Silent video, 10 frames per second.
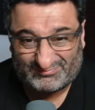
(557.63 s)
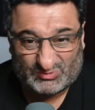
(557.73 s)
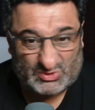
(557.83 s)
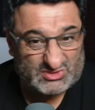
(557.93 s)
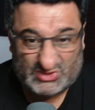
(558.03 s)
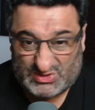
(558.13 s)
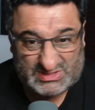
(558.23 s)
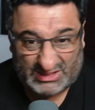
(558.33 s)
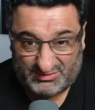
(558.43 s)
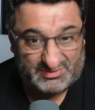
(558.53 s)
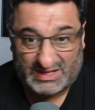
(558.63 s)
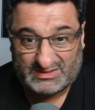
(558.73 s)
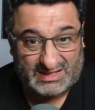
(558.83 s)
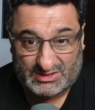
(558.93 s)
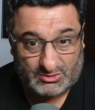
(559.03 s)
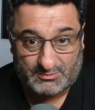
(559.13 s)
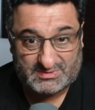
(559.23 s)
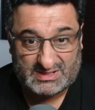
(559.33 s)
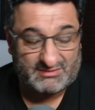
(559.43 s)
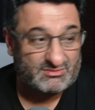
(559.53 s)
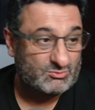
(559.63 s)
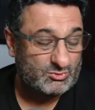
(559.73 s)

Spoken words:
Would Suchek fit into that top seven?